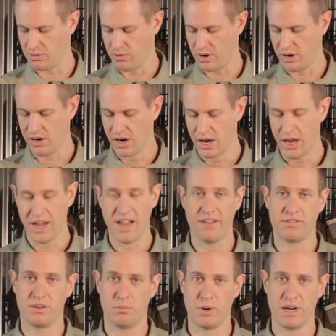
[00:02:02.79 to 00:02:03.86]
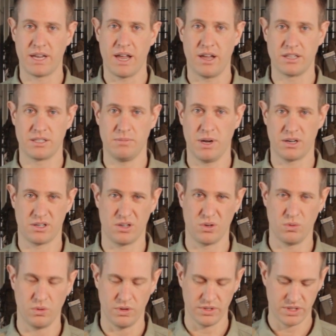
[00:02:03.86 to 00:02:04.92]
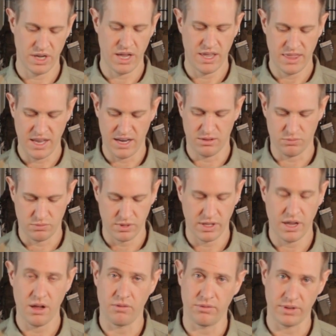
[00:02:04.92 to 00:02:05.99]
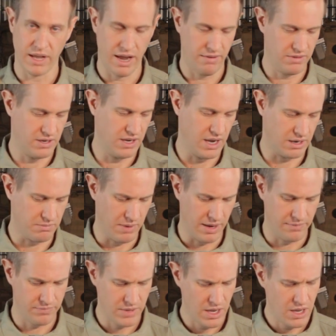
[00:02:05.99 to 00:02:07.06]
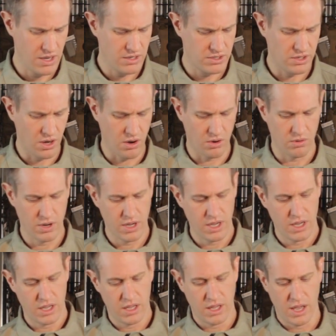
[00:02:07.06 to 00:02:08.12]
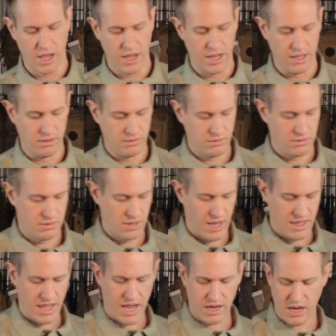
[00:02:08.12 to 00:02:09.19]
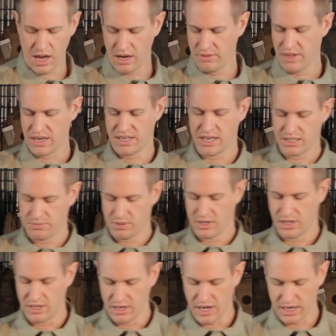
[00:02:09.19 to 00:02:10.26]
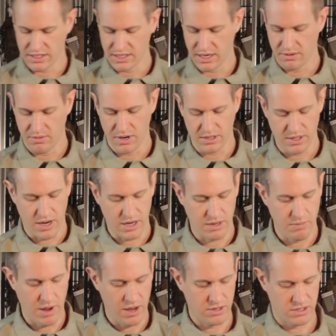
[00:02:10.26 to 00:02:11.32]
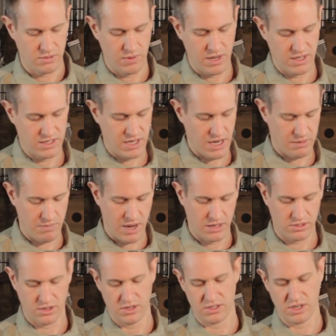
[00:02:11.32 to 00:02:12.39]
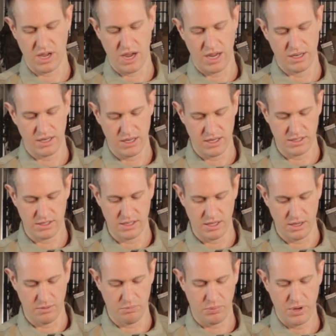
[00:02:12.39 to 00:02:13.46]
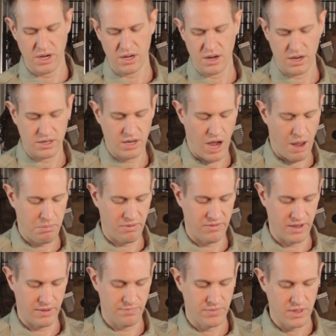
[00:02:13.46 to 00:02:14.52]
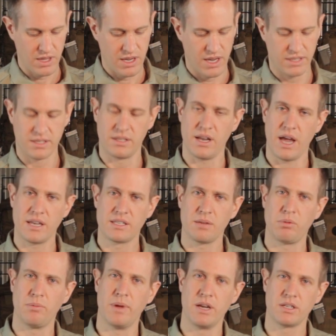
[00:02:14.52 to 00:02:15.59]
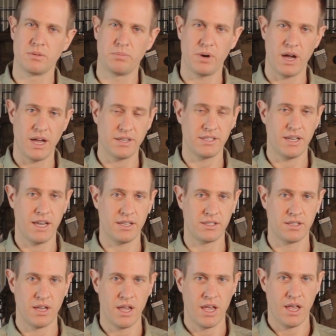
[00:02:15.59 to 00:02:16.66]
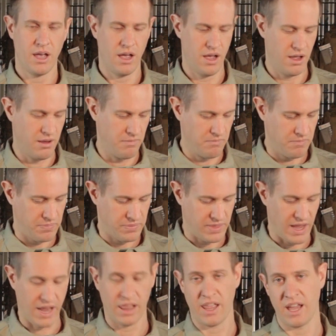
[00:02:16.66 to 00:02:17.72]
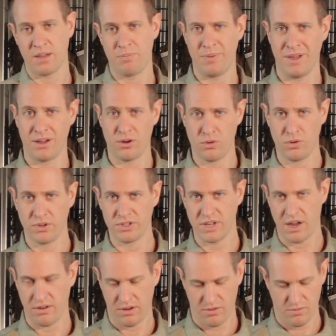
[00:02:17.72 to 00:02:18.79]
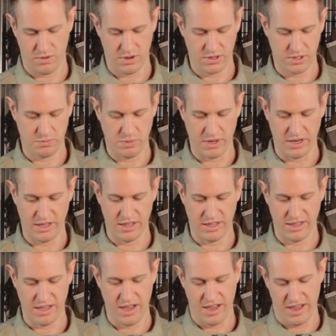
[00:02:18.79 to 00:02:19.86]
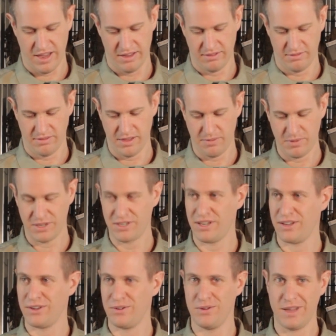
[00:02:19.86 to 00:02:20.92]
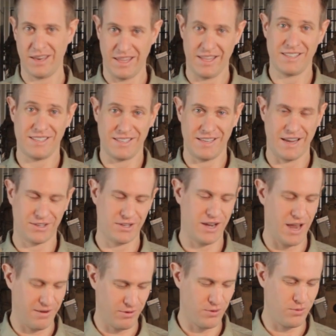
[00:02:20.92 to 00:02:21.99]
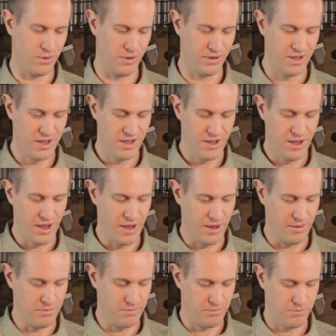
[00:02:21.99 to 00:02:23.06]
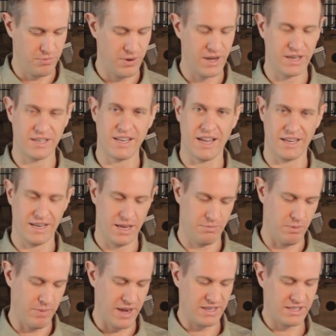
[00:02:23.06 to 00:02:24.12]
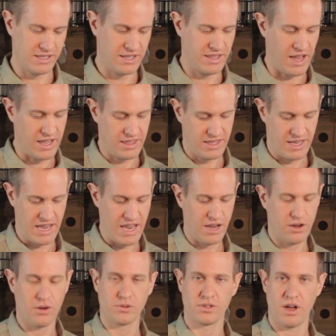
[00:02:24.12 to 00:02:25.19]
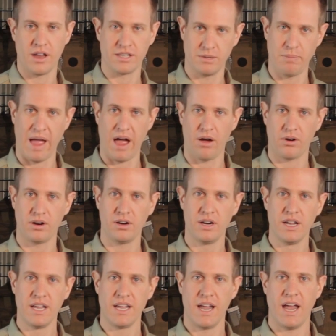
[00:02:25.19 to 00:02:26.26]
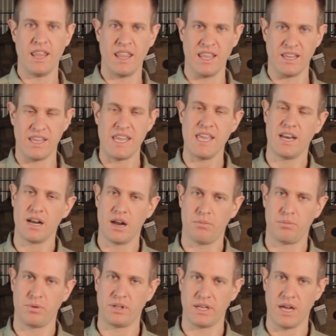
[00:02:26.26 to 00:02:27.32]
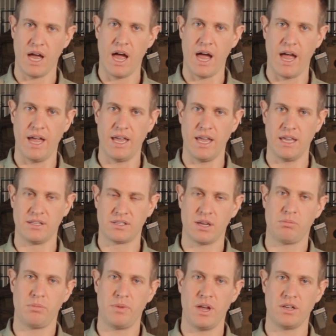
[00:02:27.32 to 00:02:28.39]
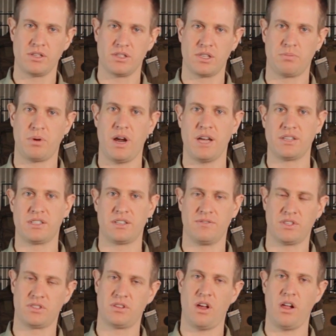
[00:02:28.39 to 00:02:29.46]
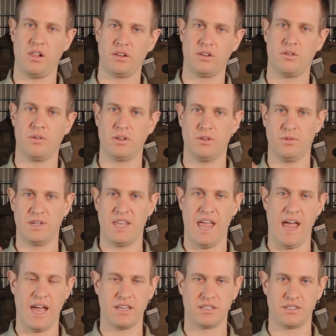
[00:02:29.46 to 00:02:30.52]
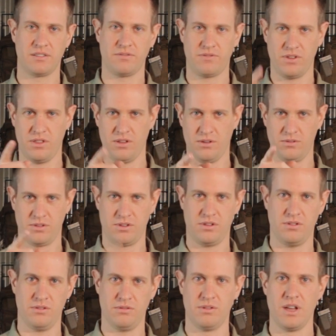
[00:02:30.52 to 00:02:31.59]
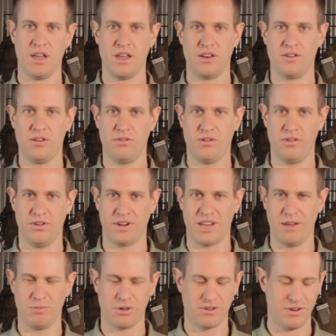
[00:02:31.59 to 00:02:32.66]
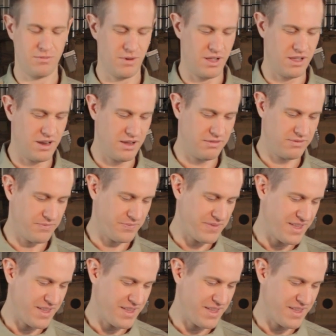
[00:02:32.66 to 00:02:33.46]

where I have to break out some extra tools, then it's really helpful to have the TekMat. So, and that takes me into the next thing I want to talk about, is the way these TekMats are designed is the printing on top of it. It's a dye sublimation process. I like big, cool sounding words, but let me tell you, and this is actually kind of a cool printing technique, but basically the ink goes on as a powder, and then they heat it up really hot, and sublimation is the process of a solid going to a gas, for those who don't know their chemistry well enough.